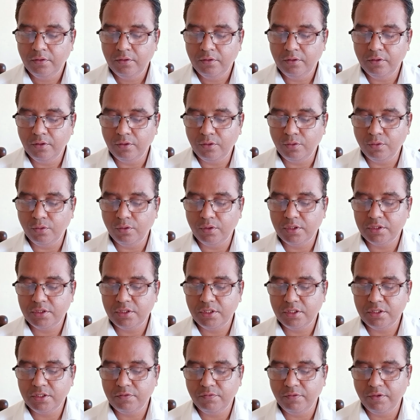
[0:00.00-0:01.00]
The
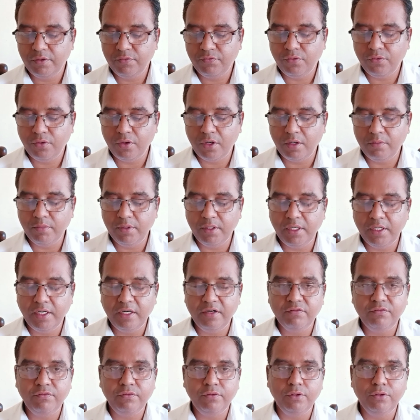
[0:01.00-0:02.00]
choruses were formal
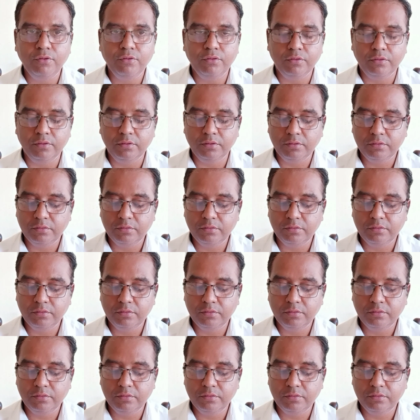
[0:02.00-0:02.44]
and fluid.